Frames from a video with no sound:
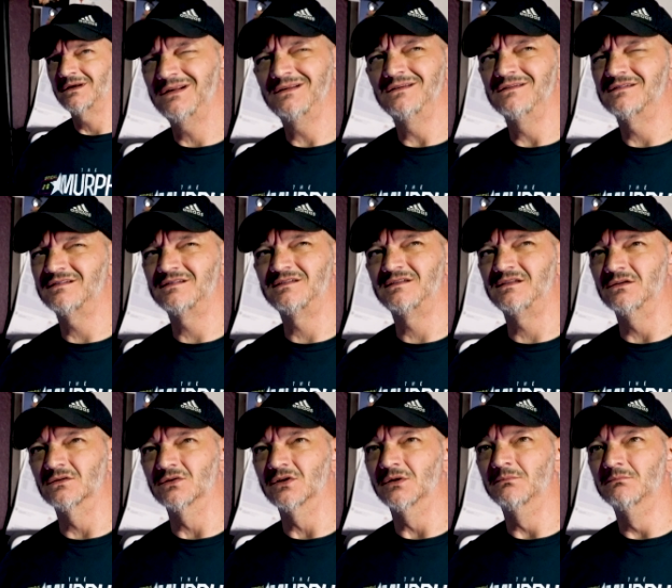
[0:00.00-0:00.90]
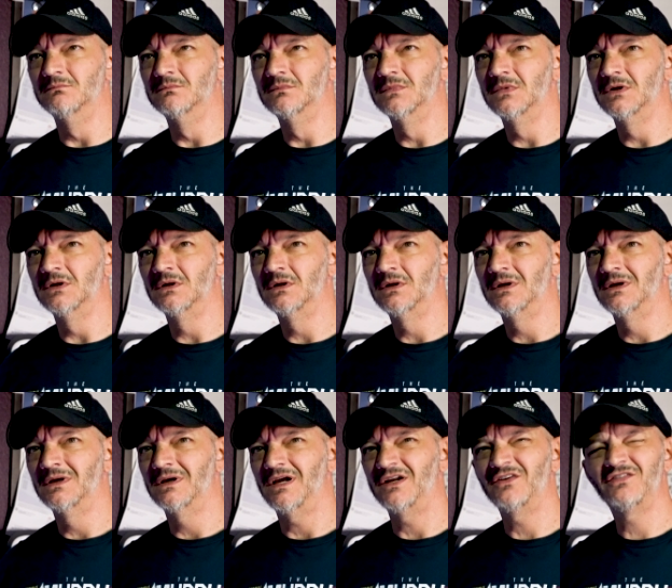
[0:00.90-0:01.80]
I didn't steal them.
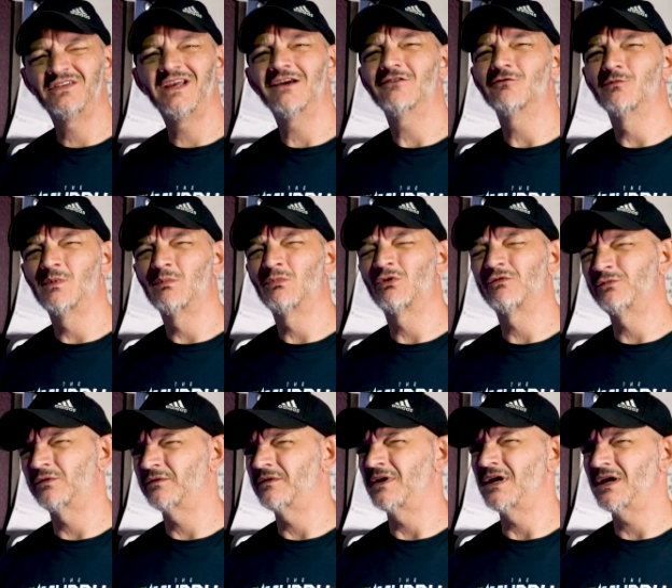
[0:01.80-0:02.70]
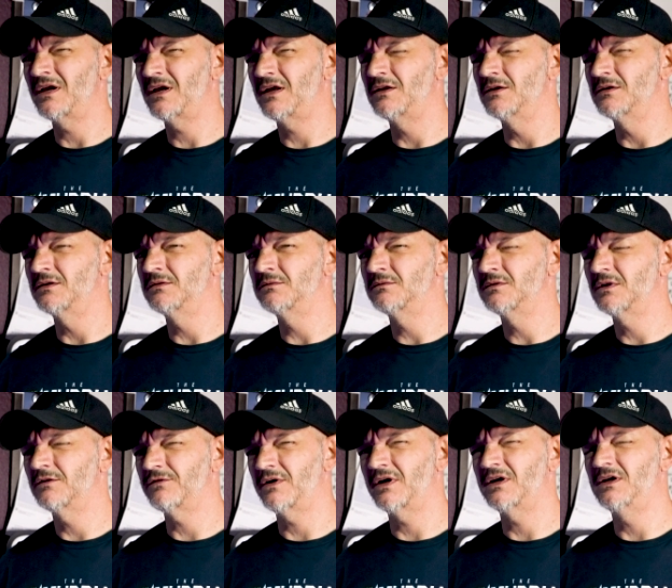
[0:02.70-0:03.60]
I just can't remember if they had to,
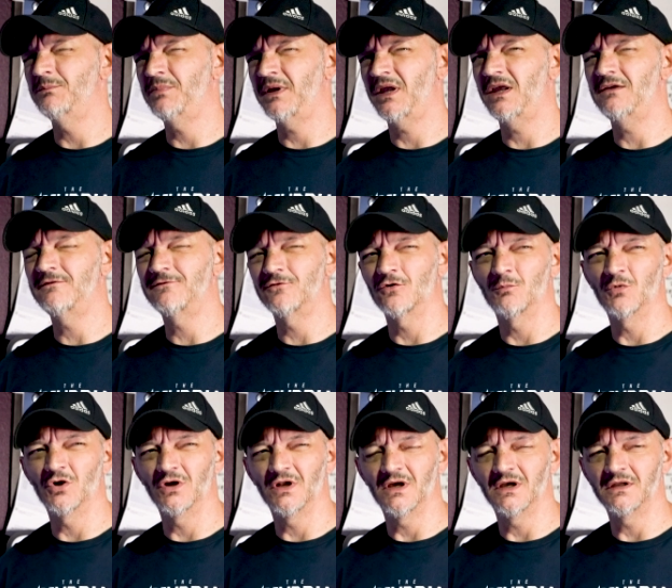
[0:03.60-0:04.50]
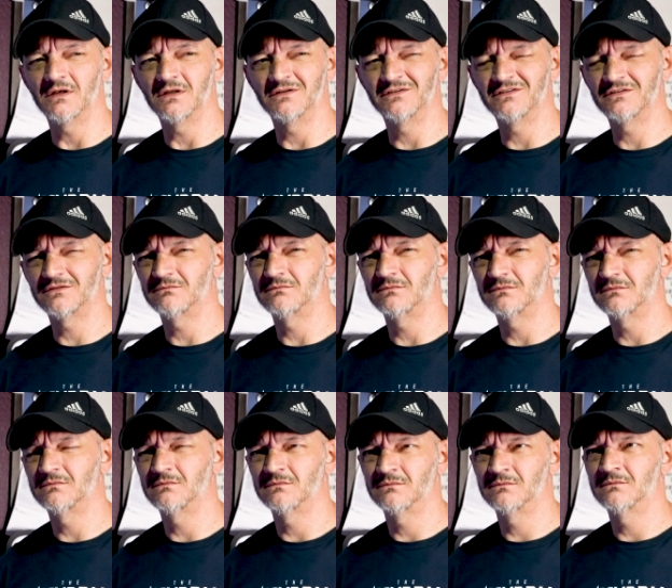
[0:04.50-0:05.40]
if I had to pay for them or not. It's,
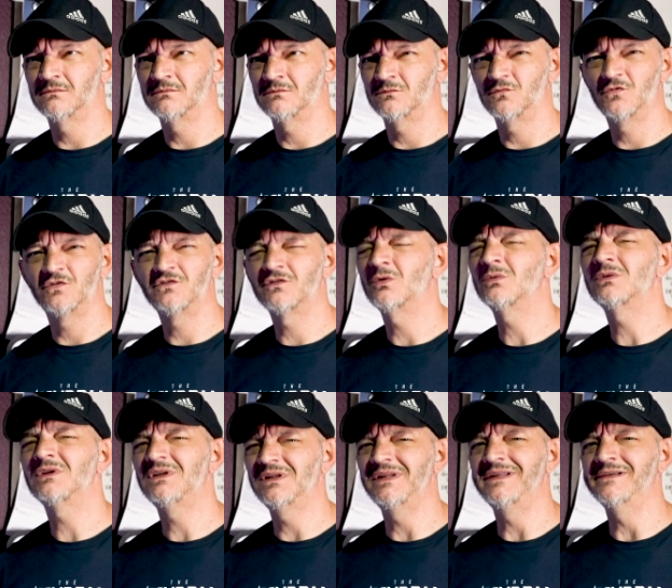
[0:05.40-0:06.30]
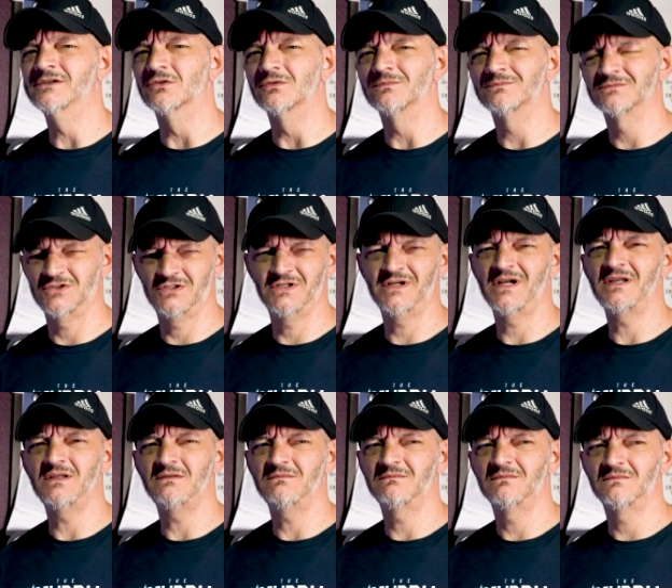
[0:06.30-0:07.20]
it's totally legal, all
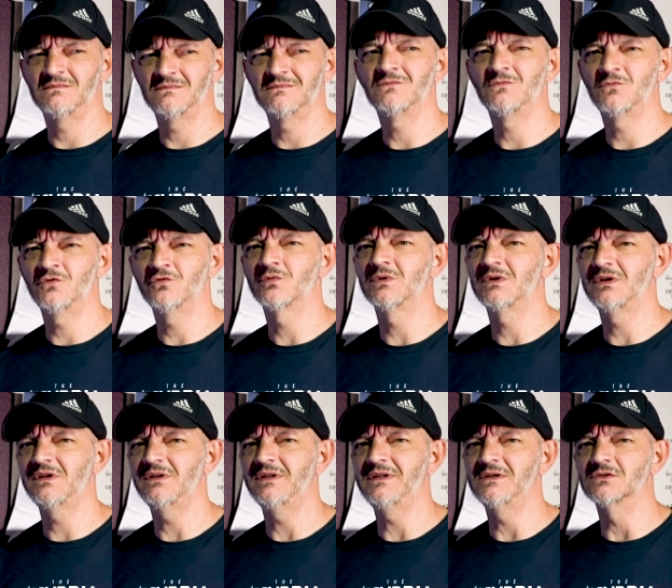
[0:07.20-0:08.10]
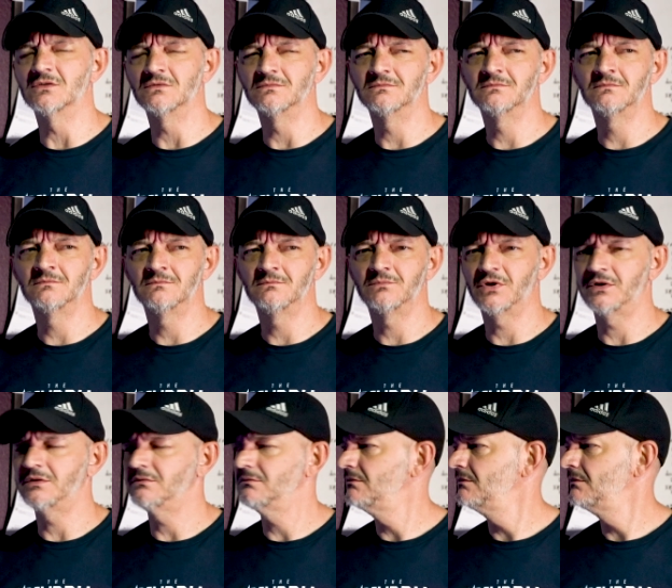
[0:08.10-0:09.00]
right? It was really legal,
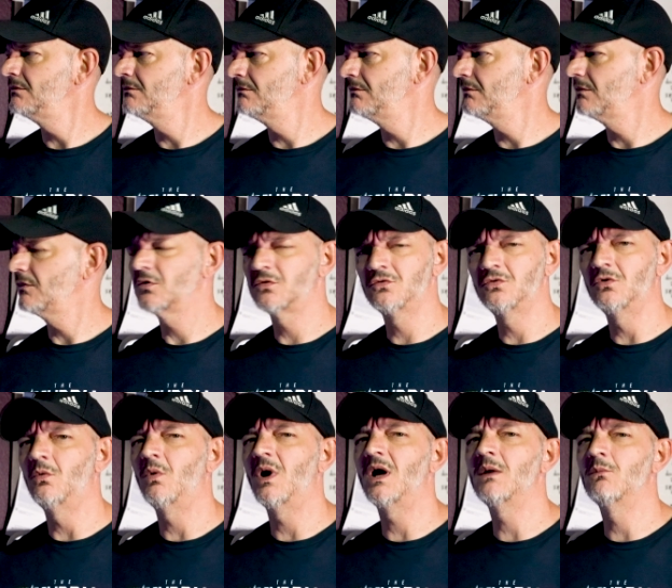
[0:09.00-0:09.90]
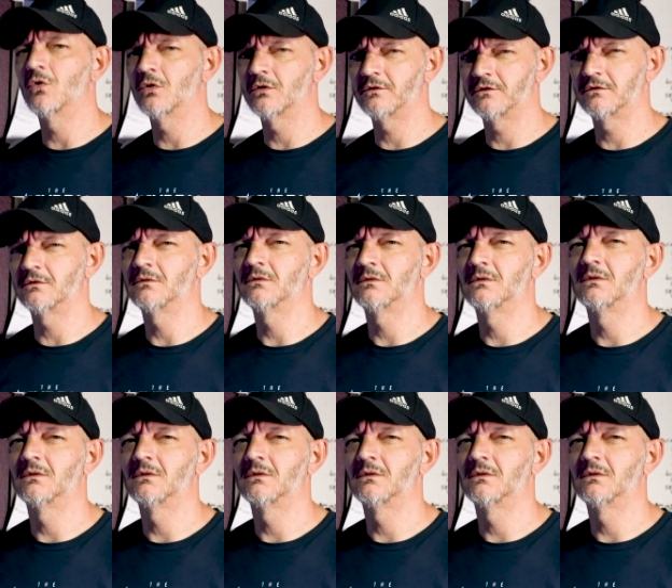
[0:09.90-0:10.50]
but they're cool whiteboards.